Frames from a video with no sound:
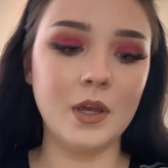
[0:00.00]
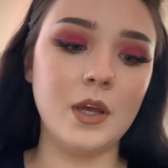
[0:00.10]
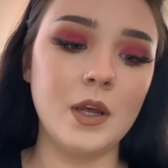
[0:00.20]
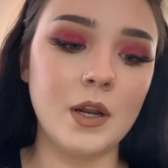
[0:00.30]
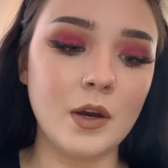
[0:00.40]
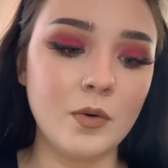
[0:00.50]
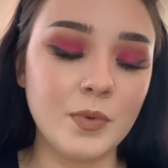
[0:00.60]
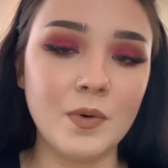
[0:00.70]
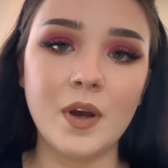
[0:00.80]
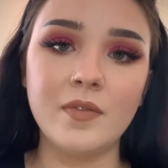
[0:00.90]
and I hope
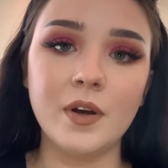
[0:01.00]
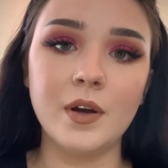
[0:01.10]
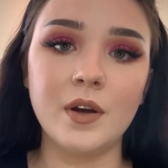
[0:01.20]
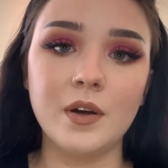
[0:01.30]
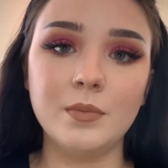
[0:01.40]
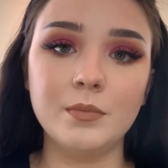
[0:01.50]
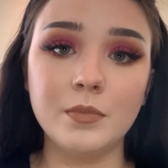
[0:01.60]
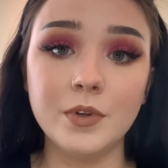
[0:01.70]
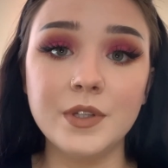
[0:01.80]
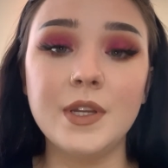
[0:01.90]
you have a
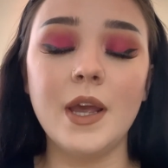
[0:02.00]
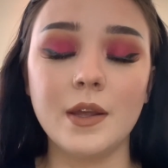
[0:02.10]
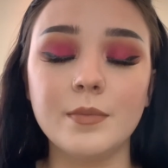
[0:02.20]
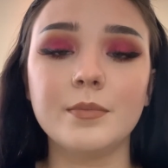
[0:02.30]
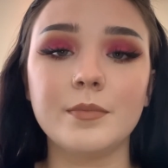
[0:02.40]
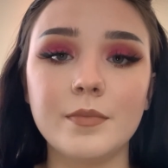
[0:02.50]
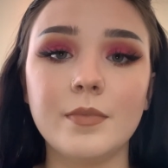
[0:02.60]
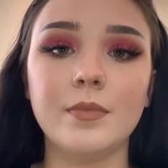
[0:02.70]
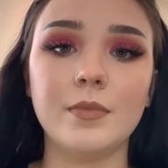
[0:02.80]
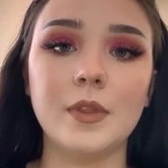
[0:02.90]
good day.
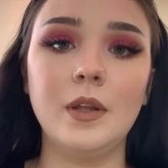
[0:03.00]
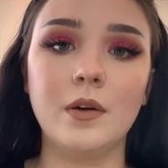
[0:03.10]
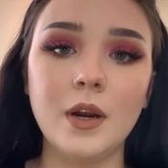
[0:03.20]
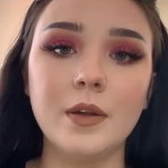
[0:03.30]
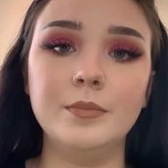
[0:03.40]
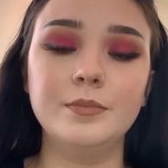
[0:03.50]
Alright.